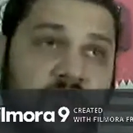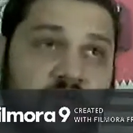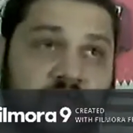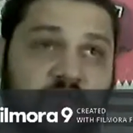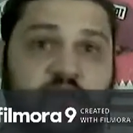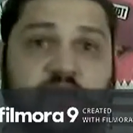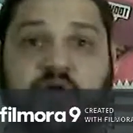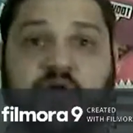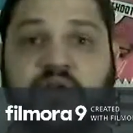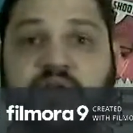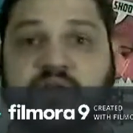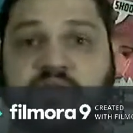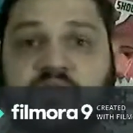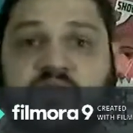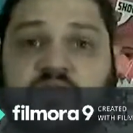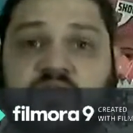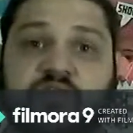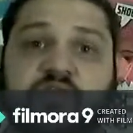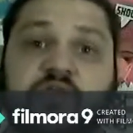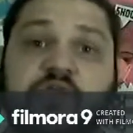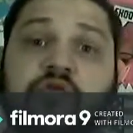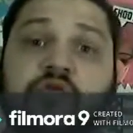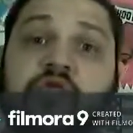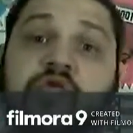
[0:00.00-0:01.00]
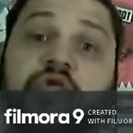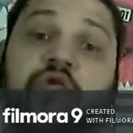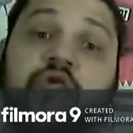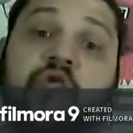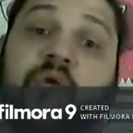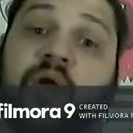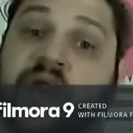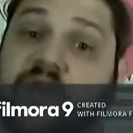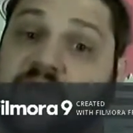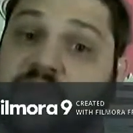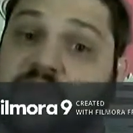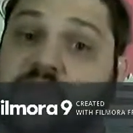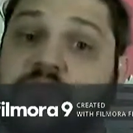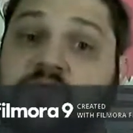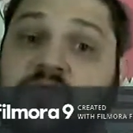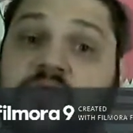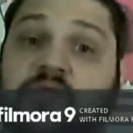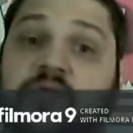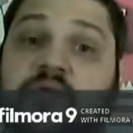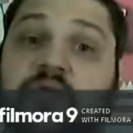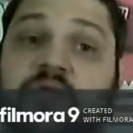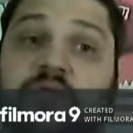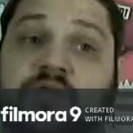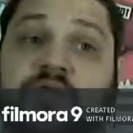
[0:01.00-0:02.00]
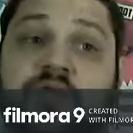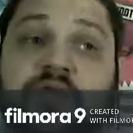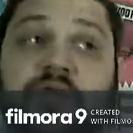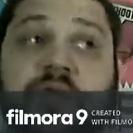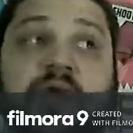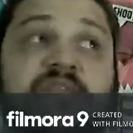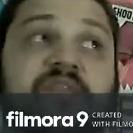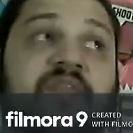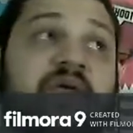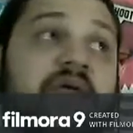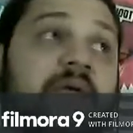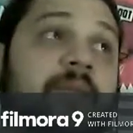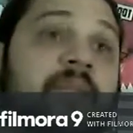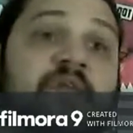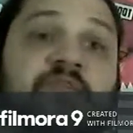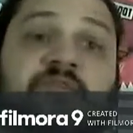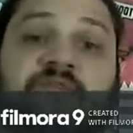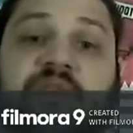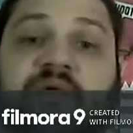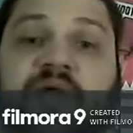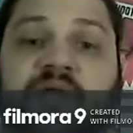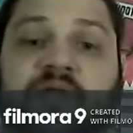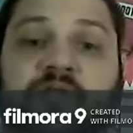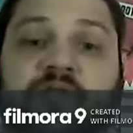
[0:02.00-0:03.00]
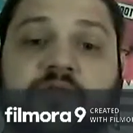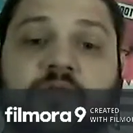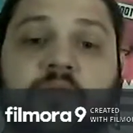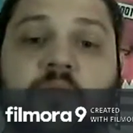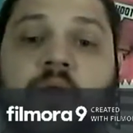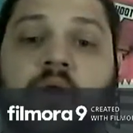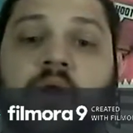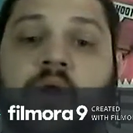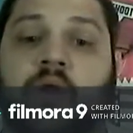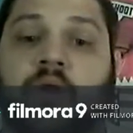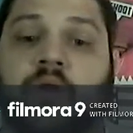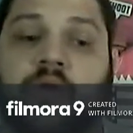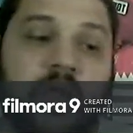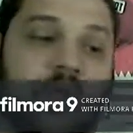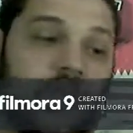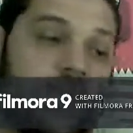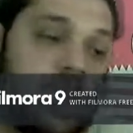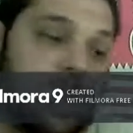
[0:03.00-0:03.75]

For instance, do you correct the student? So if they mispronounce a word,